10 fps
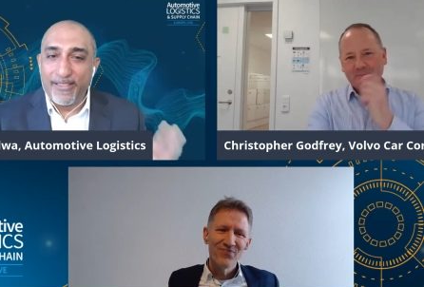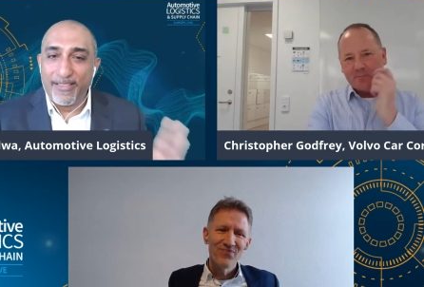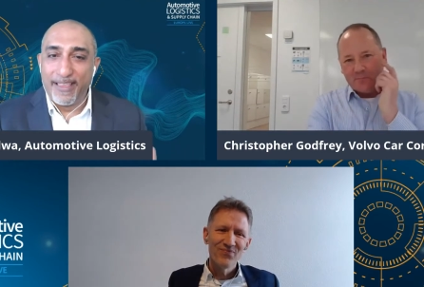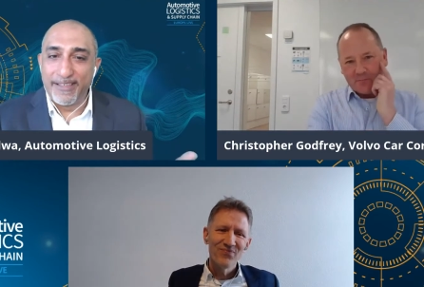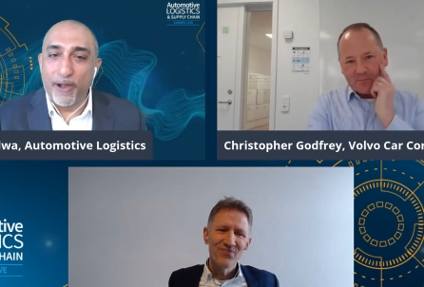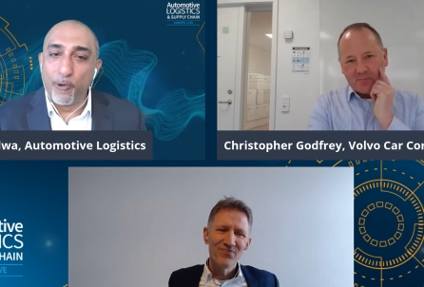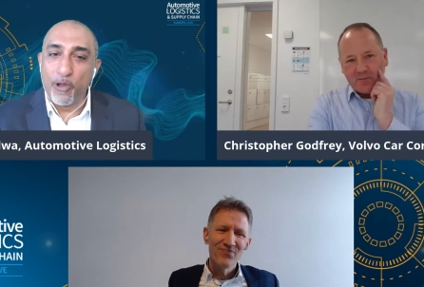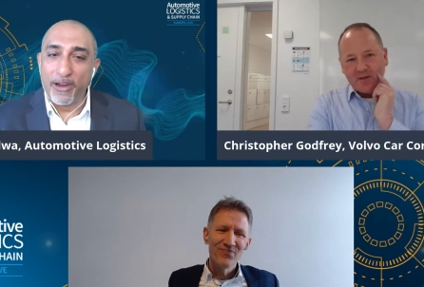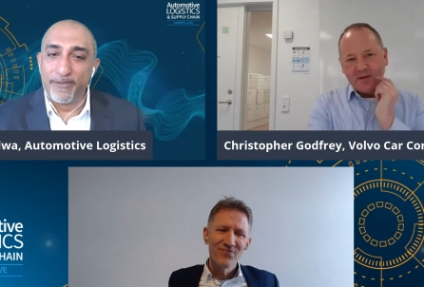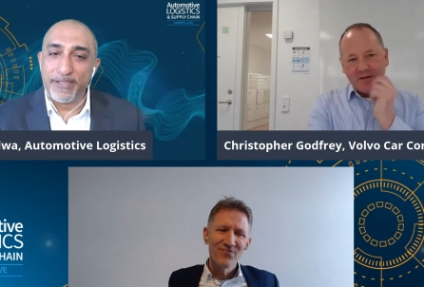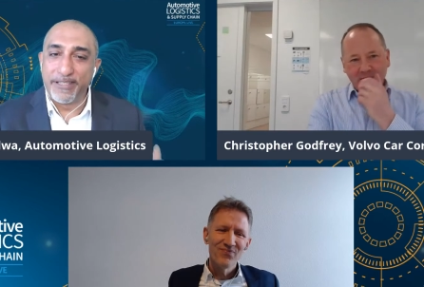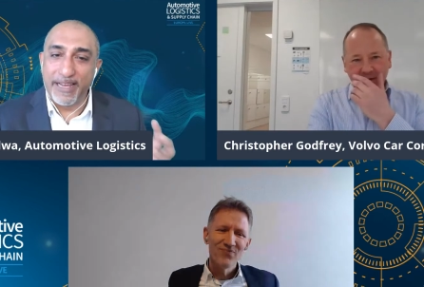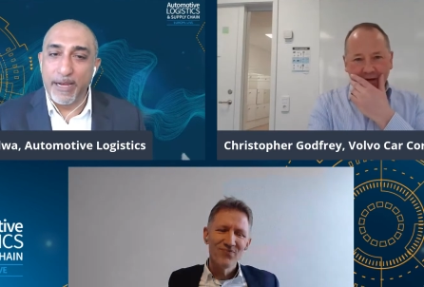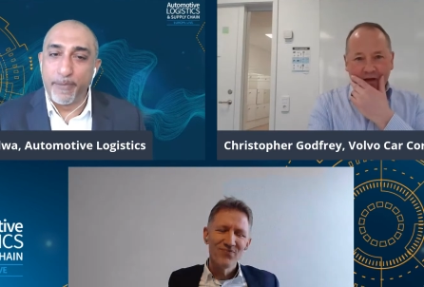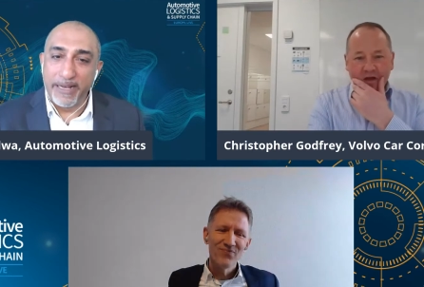Speaker 1: there's a whole kind of
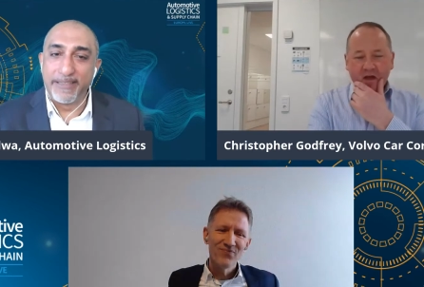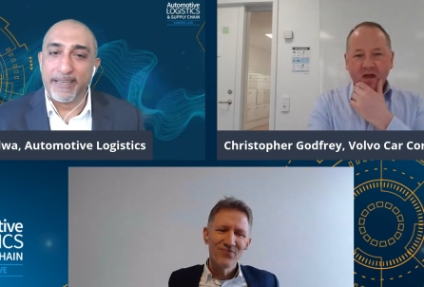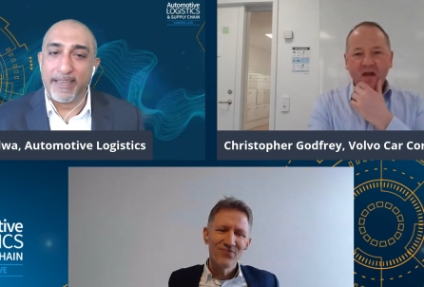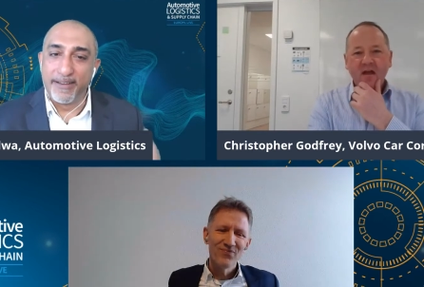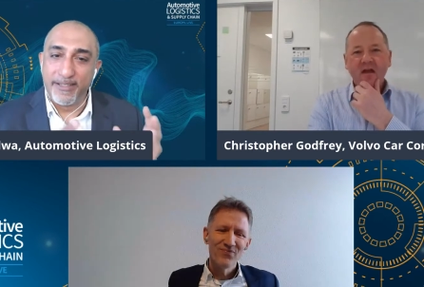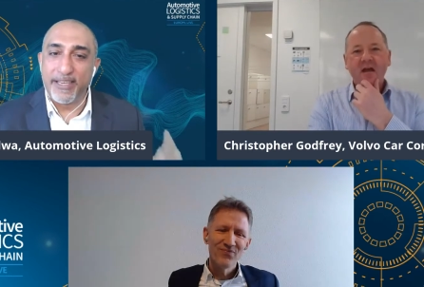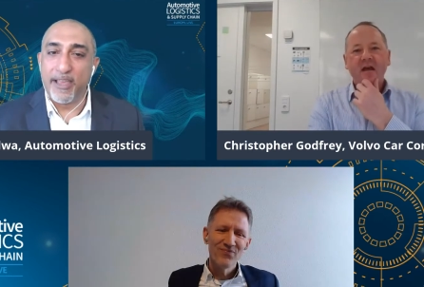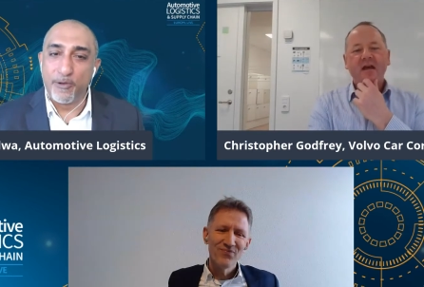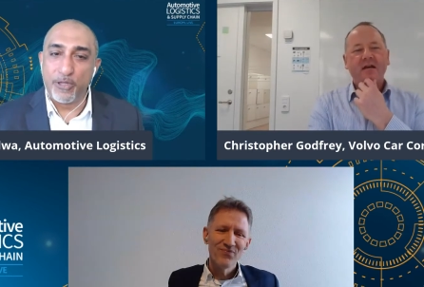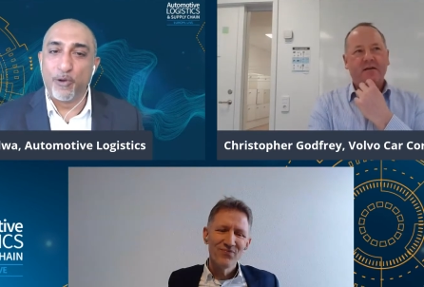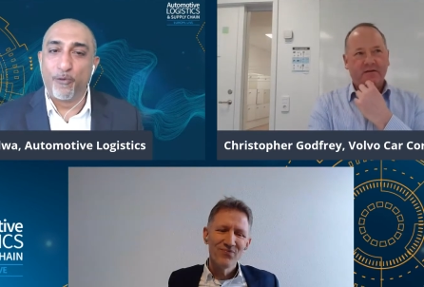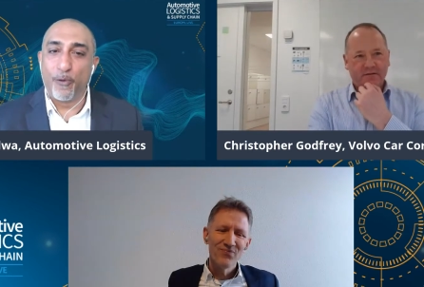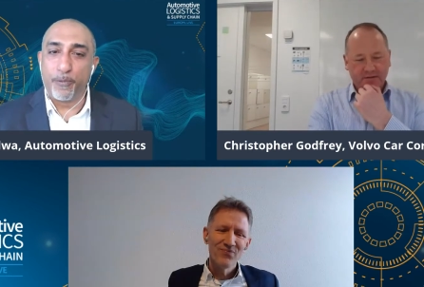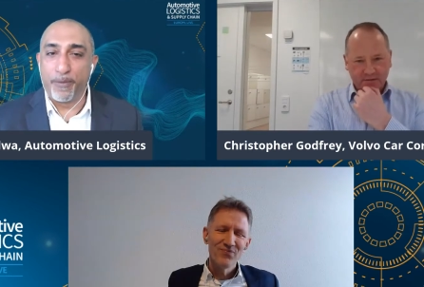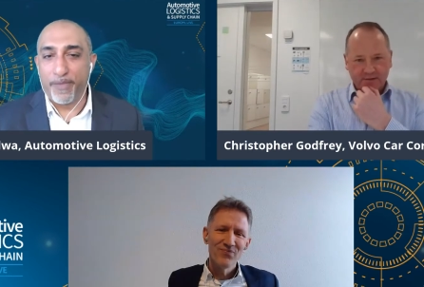sustainability and CO2
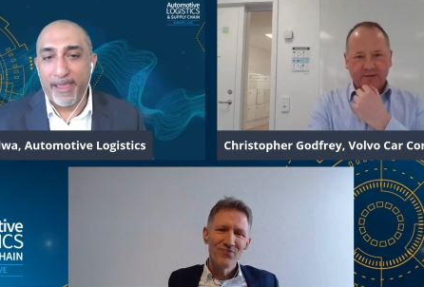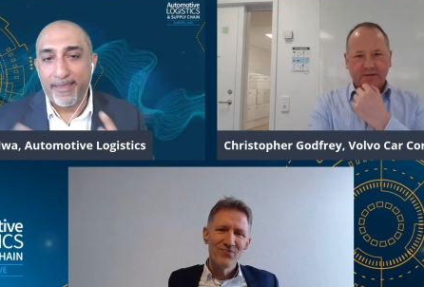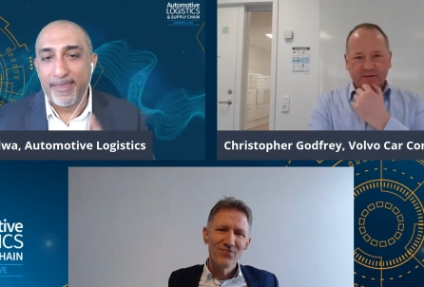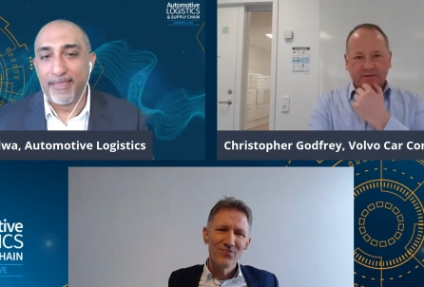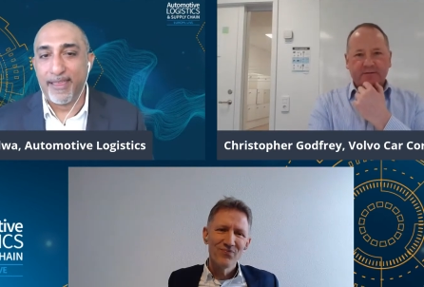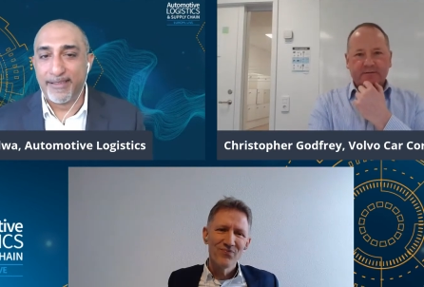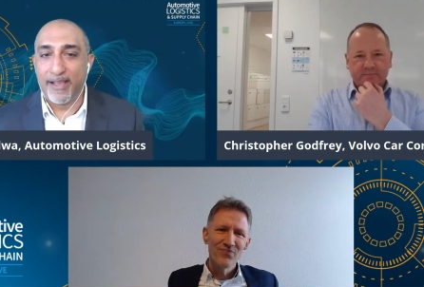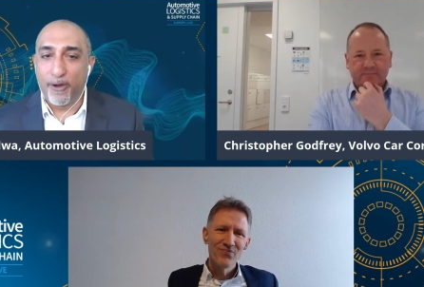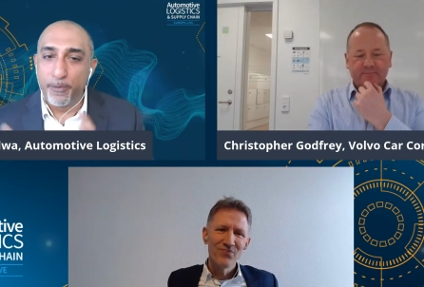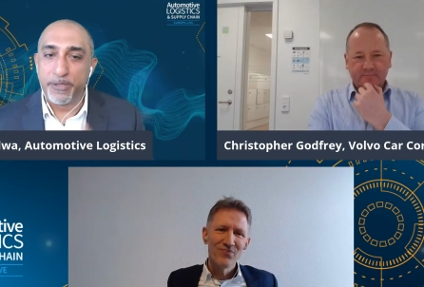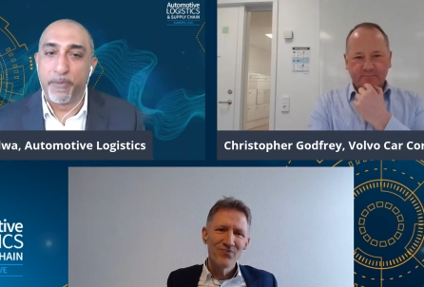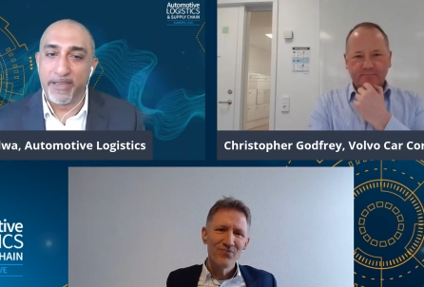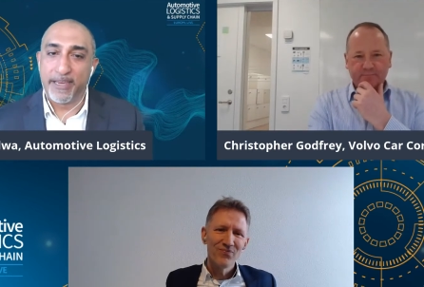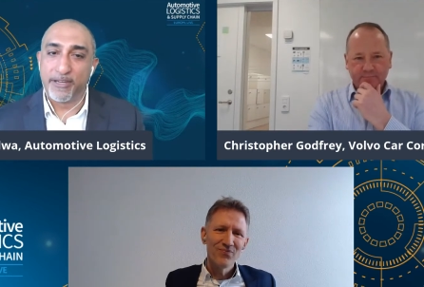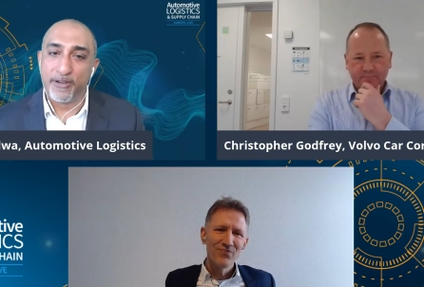footprint there. Then there's that
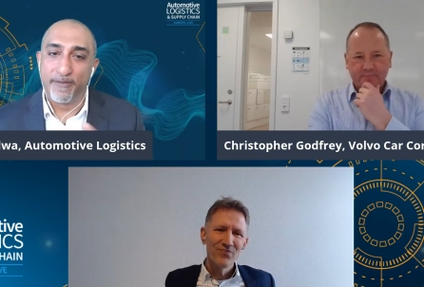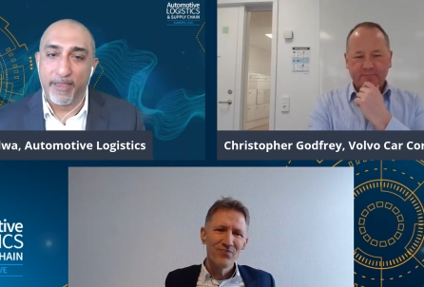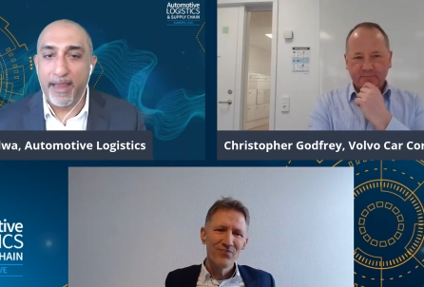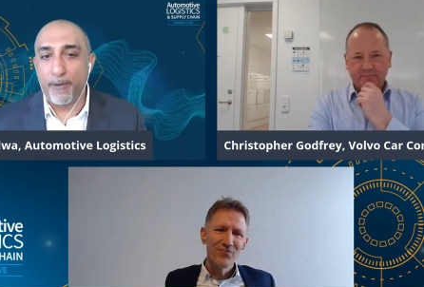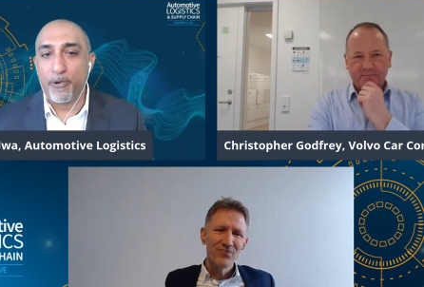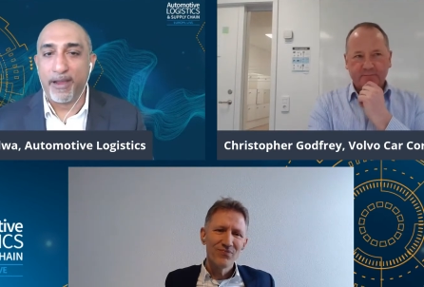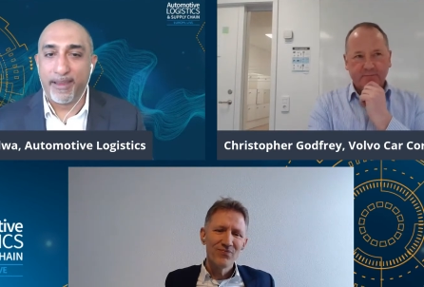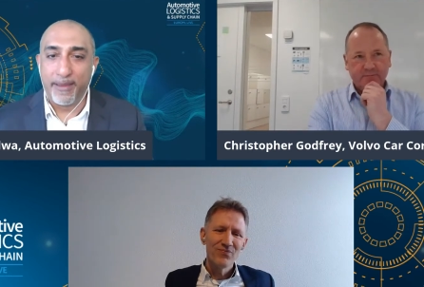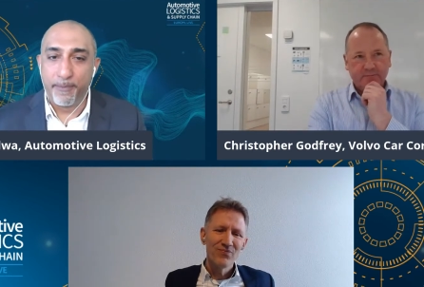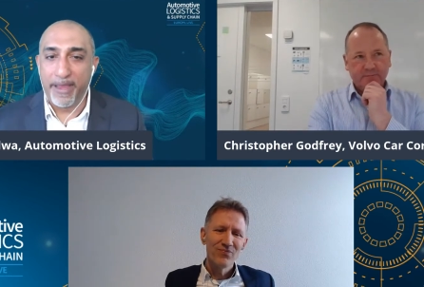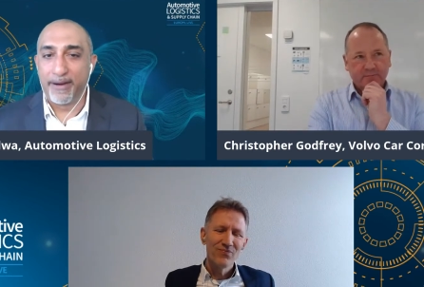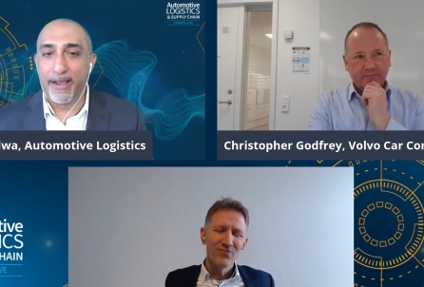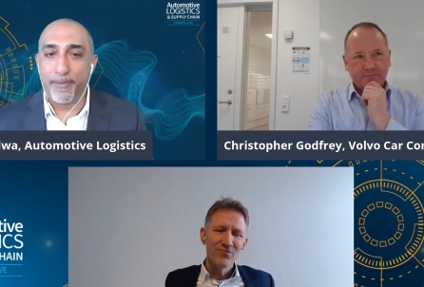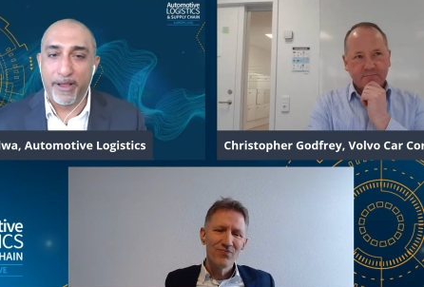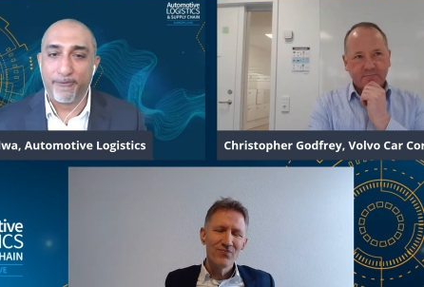optimization of the network, inbound,
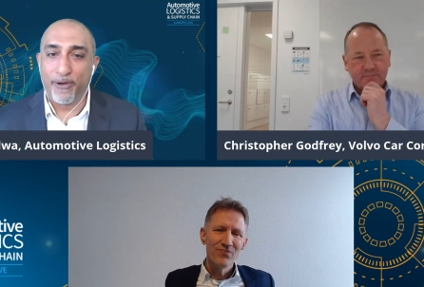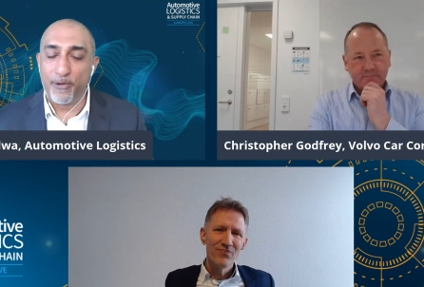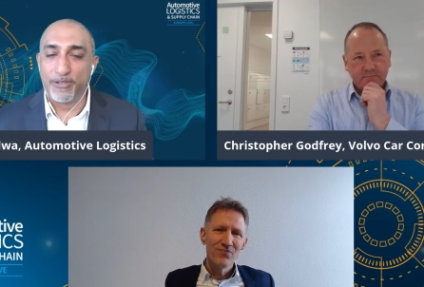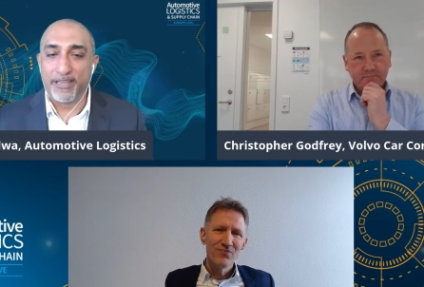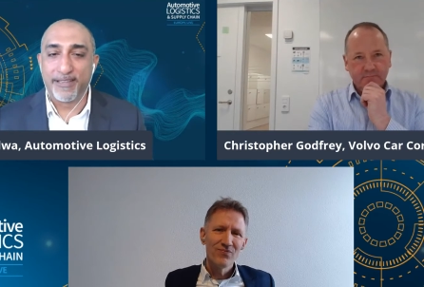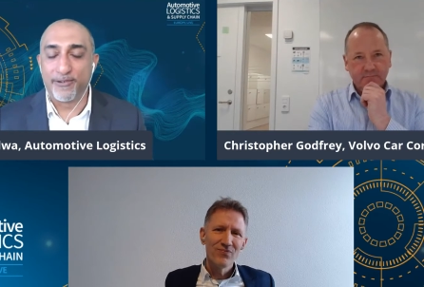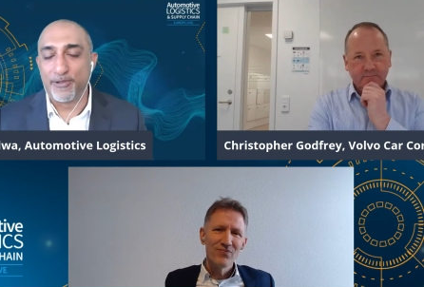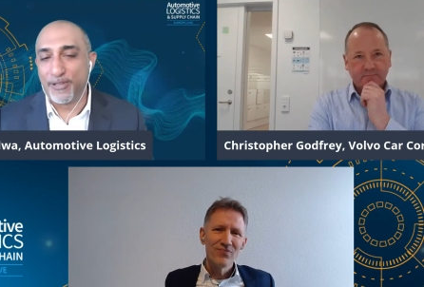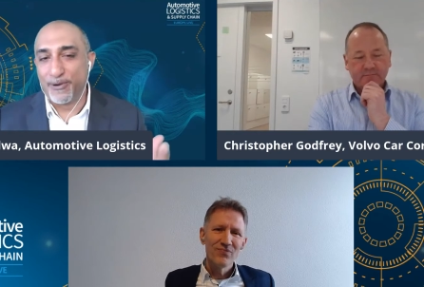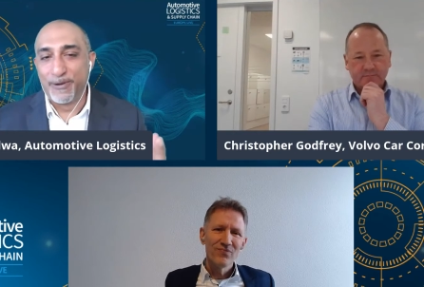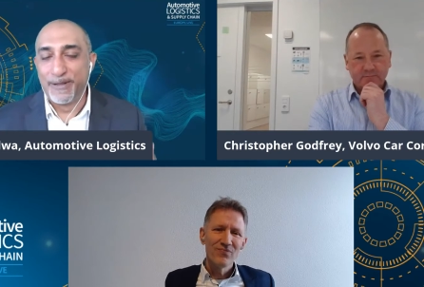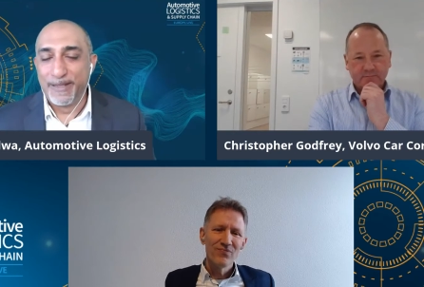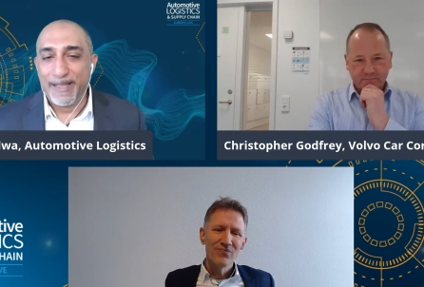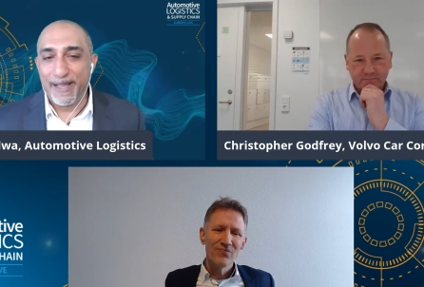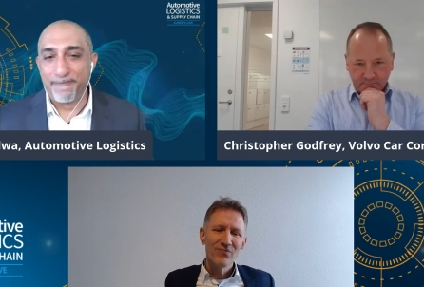outbound flows, etc. So,
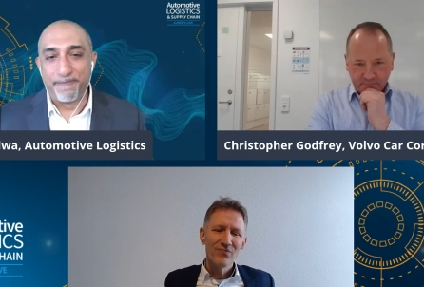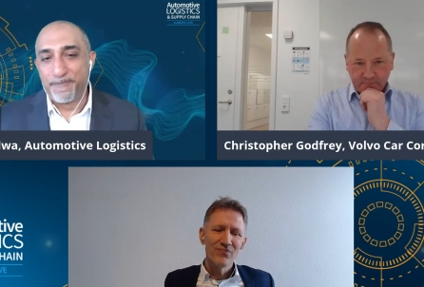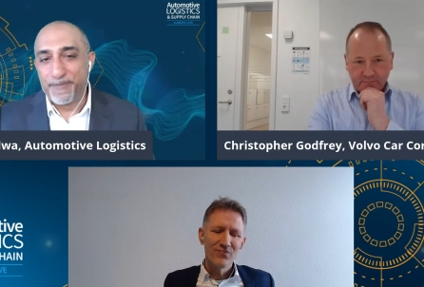um,